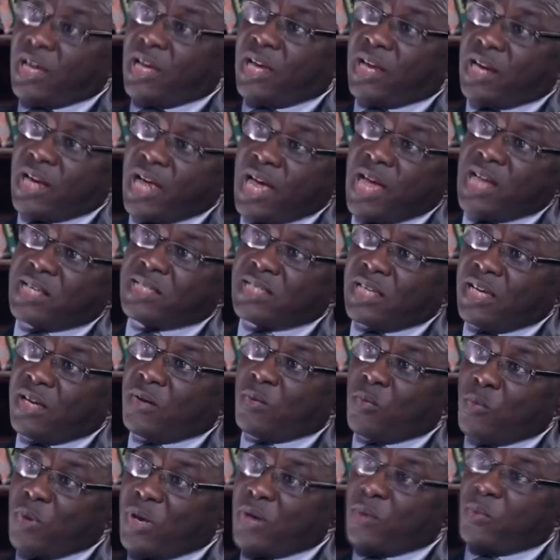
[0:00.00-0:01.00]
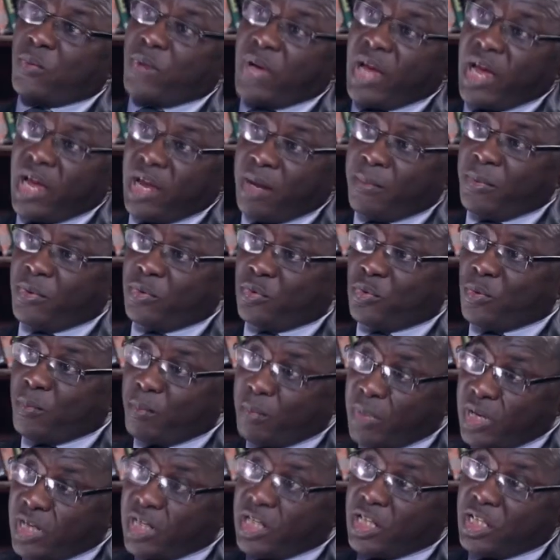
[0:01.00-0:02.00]
and as and when we are able to
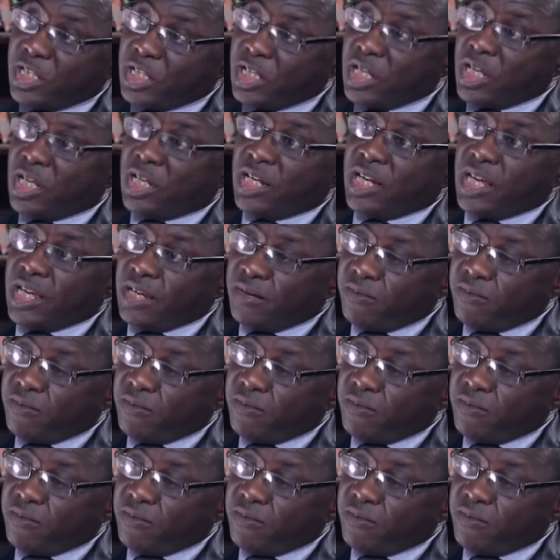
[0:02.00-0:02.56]
manage the